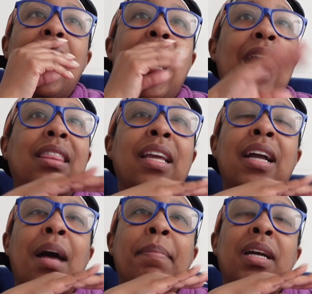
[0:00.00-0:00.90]
I think
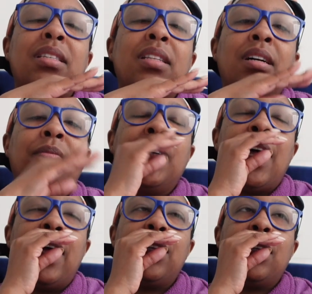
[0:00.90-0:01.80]
I messed up when
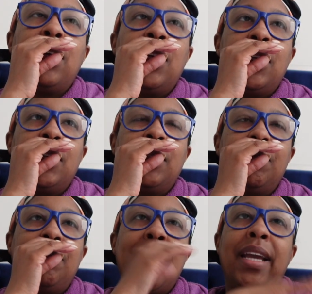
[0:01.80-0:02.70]
I
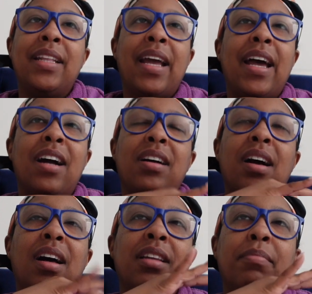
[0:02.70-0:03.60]
um, made that
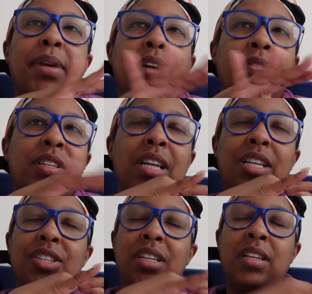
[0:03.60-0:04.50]
alcoholic beverage. I
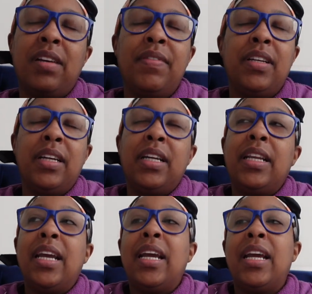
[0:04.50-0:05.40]
should have never done
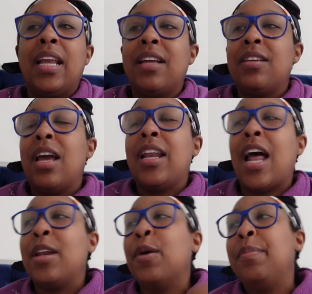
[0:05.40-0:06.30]
that. And I and I
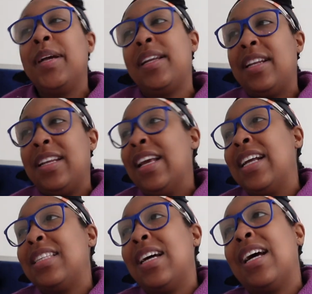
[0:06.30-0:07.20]
know better the
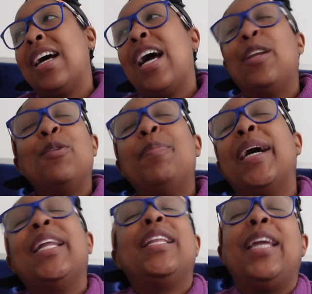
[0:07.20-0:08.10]
next time. I knew
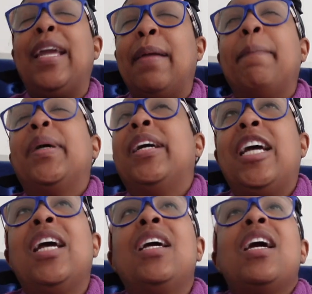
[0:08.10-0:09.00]
better then,
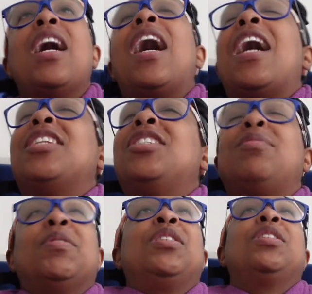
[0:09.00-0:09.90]
but I just
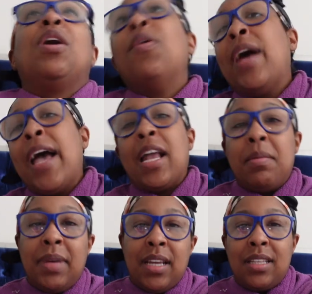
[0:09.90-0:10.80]
was so
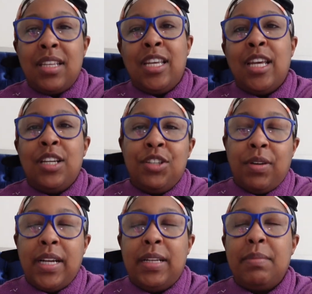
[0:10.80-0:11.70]
adamant to get a drink.